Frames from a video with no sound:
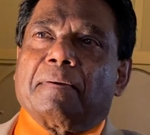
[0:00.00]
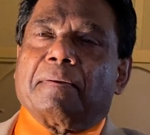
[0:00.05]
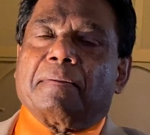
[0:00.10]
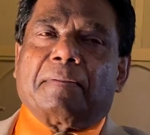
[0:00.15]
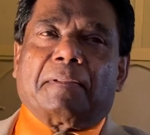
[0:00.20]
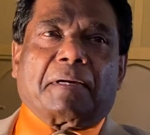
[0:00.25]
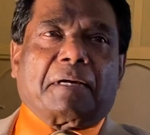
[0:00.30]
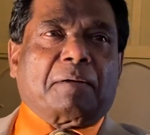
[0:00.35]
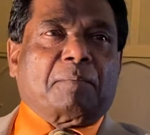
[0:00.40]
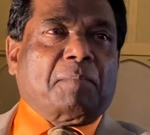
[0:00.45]

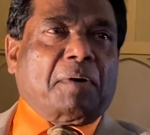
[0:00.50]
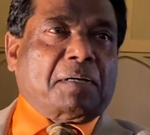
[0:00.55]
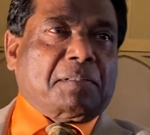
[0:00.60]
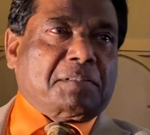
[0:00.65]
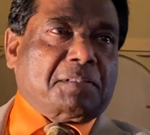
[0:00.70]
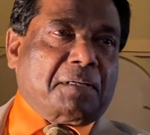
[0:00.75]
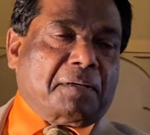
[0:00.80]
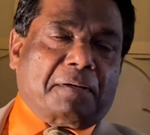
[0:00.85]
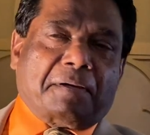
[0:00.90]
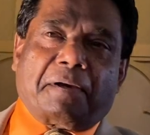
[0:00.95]
The
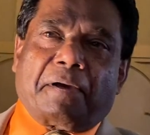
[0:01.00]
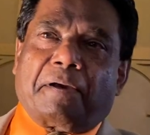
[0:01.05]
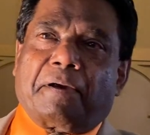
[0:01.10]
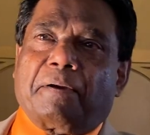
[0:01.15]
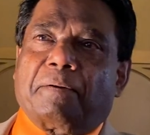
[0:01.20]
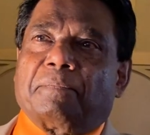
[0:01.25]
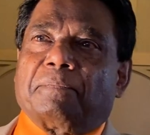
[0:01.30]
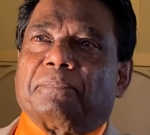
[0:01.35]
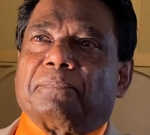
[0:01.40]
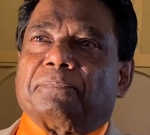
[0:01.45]
headmaster
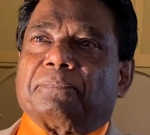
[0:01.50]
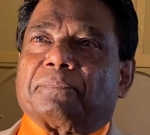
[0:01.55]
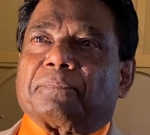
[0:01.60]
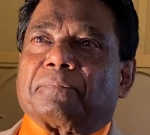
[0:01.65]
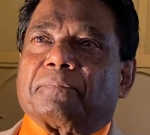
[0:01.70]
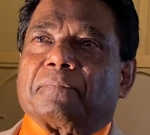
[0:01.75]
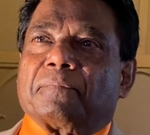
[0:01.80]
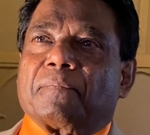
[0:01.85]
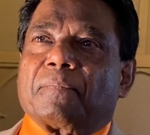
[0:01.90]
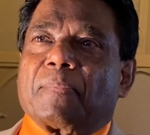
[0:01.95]
came
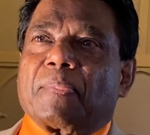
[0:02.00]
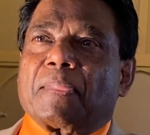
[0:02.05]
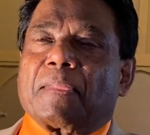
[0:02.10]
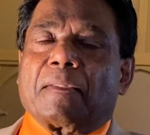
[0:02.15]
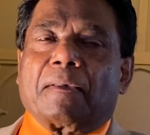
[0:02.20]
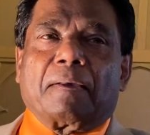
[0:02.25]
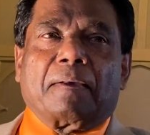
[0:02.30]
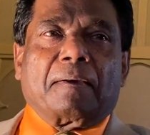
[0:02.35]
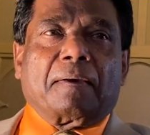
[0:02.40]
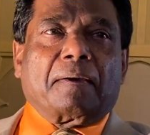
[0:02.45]

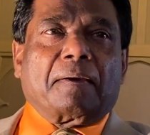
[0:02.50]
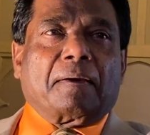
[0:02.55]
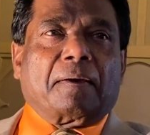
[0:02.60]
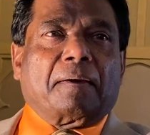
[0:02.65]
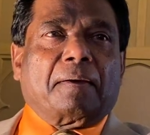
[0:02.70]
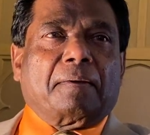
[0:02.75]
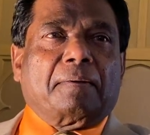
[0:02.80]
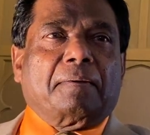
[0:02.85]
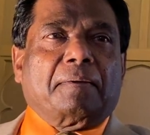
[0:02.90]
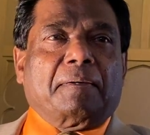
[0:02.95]

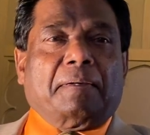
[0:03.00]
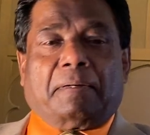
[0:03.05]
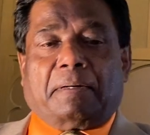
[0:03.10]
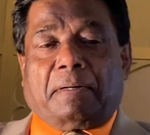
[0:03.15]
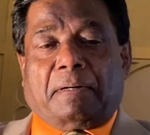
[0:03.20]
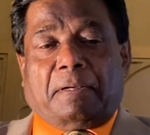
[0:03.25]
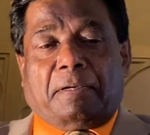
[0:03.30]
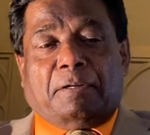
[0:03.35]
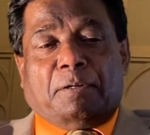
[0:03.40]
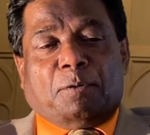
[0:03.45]
and he
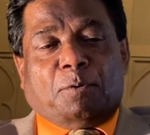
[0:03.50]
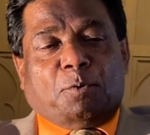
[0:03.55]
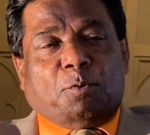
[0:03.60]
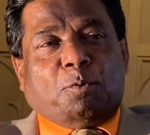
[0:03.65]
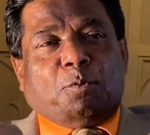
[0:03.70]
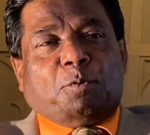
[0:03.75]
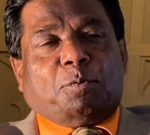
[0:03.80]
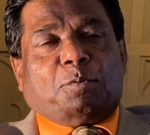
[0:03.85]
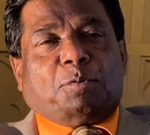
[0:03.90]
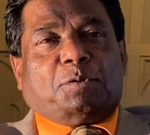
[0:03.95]
had a
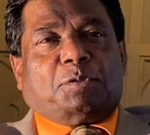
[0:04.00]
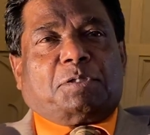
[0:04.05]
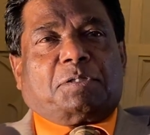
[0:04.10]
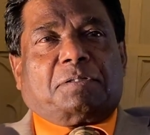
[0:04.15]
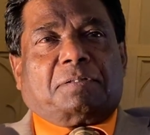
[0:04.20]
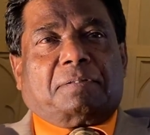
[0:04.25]
huge